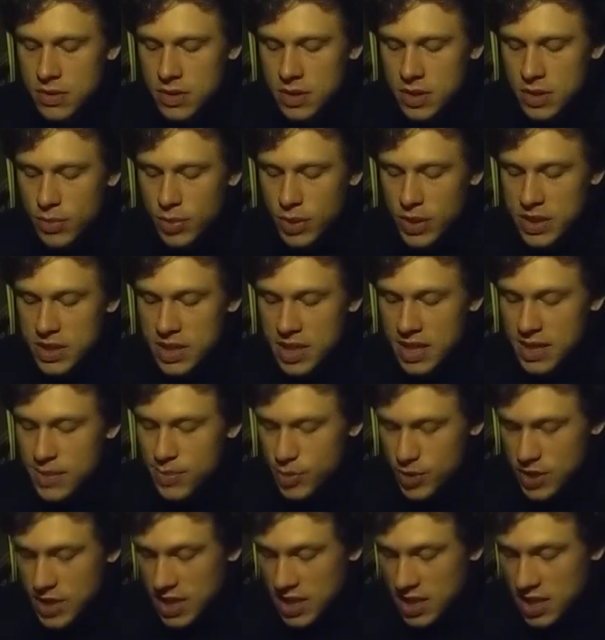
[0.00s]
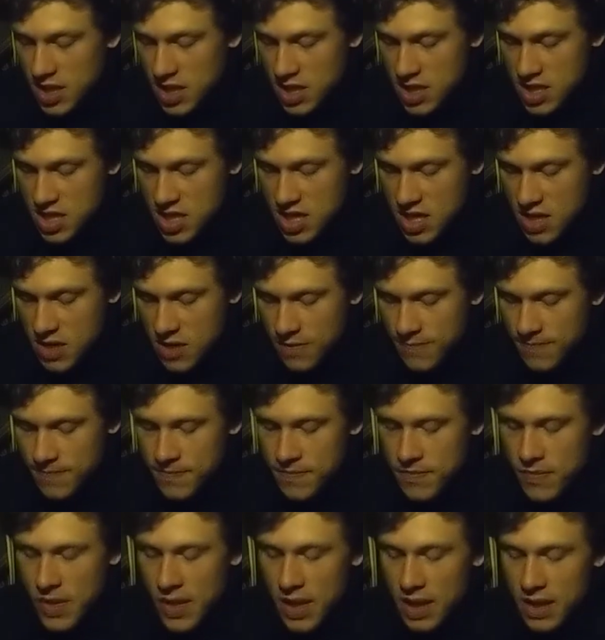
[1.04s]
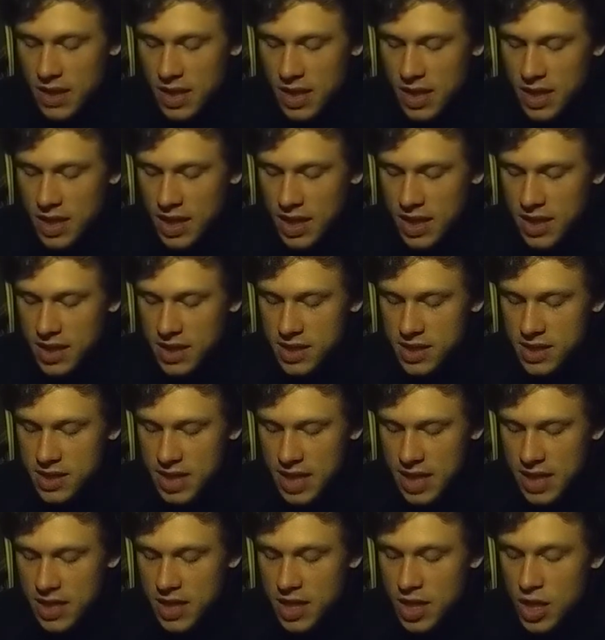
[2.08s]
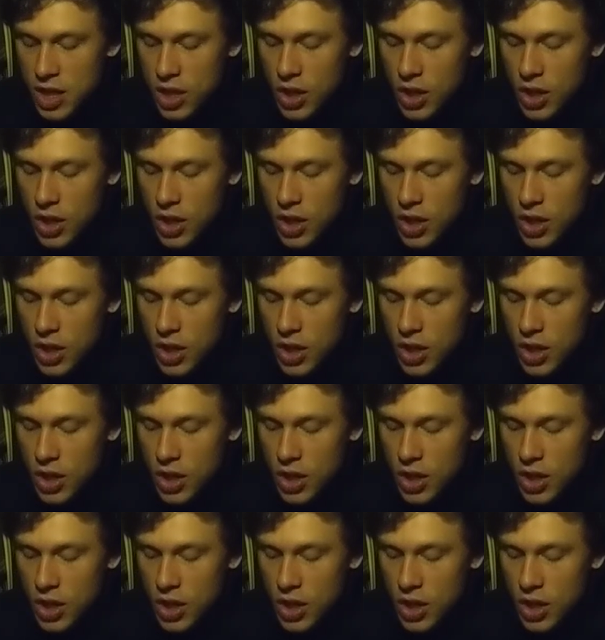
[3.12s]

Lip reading: The princess pretended not to hear. Then the king said,